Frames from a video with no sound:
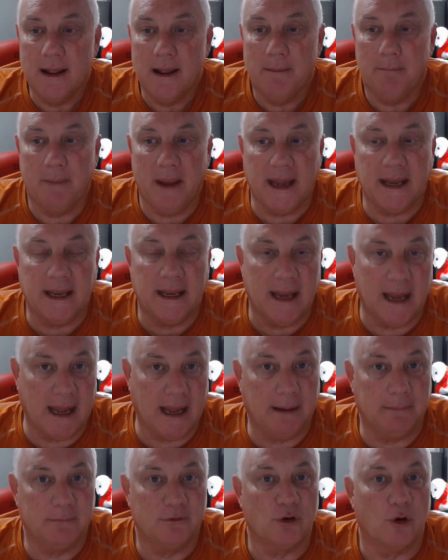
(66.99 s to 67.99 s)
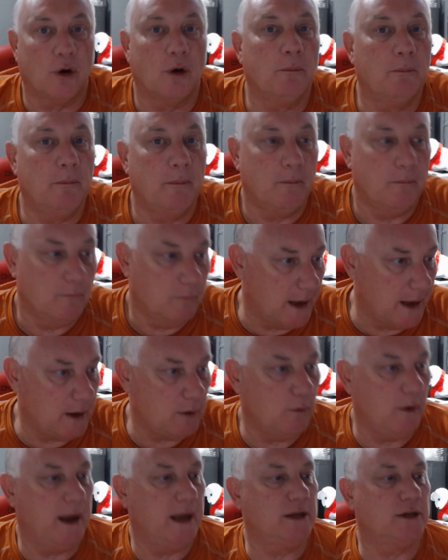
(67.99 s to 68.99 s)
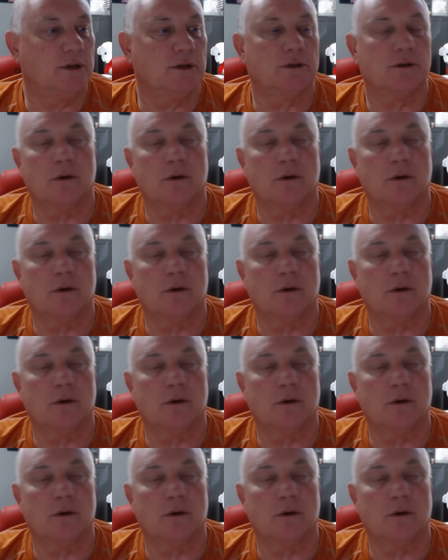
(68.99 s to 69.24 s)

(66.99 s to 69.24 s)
make games or make wagers